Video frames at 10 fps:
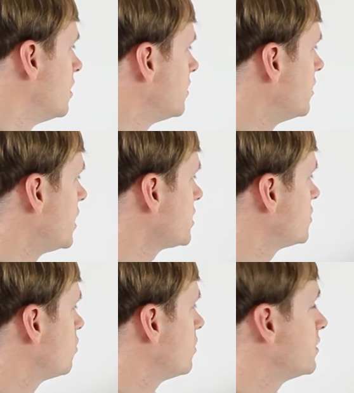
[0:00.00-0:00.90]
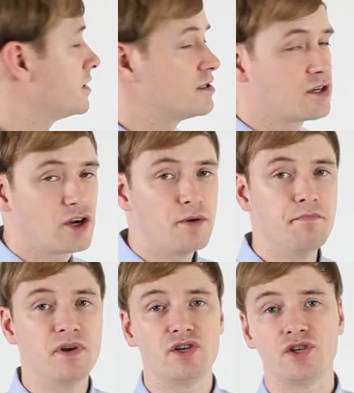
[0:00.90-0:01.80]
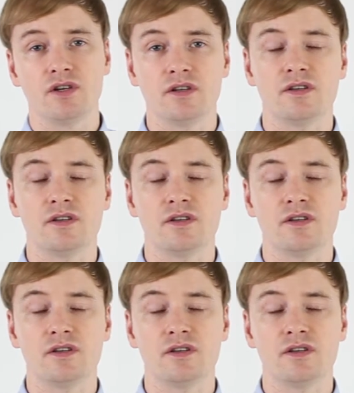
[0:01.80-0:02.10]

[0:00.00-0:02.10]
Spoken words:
The next one is a commission.